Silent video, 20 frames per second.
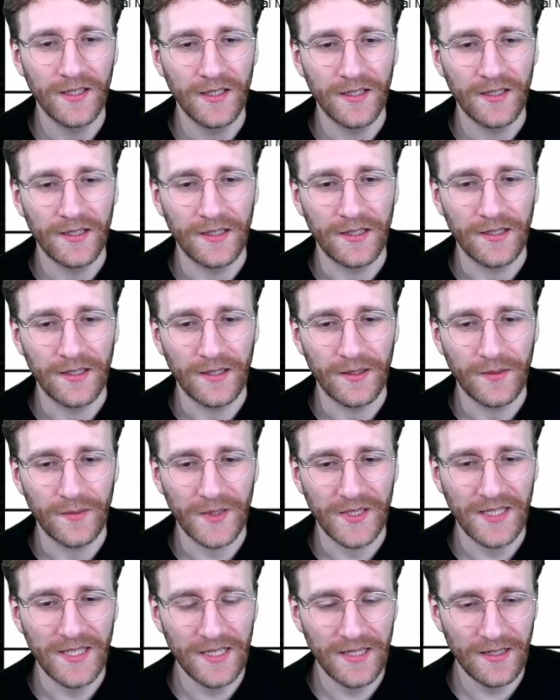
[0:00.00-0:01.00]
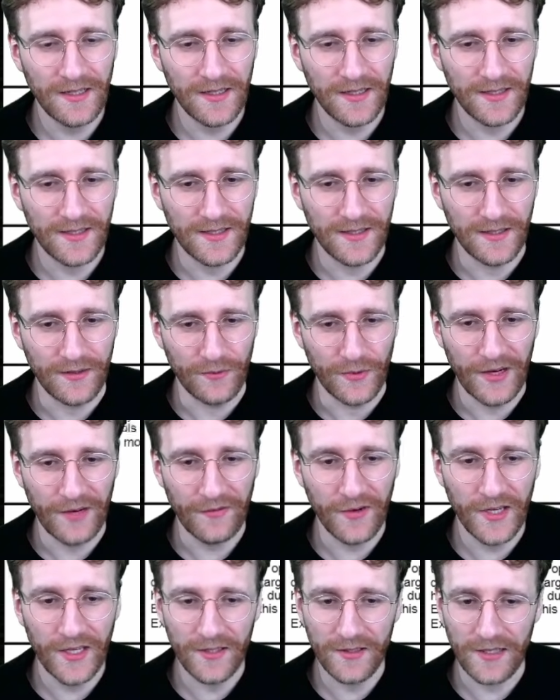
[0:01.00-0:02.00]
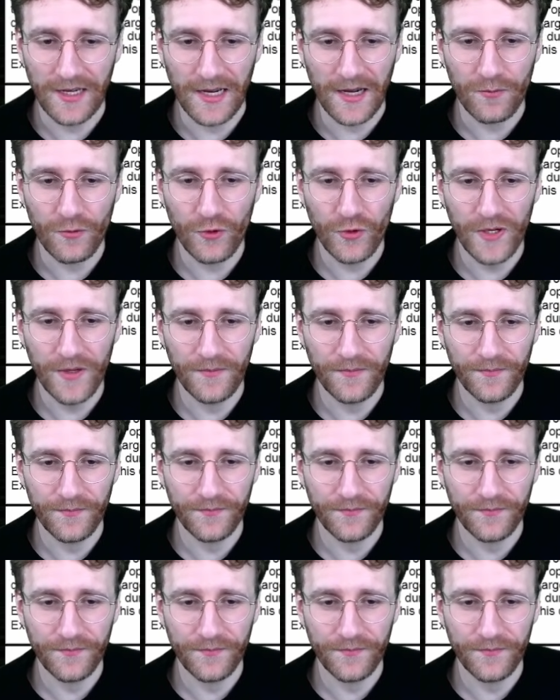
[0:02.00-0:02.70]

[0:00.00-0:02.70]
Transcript: But here, let's see. We have a hidden armory.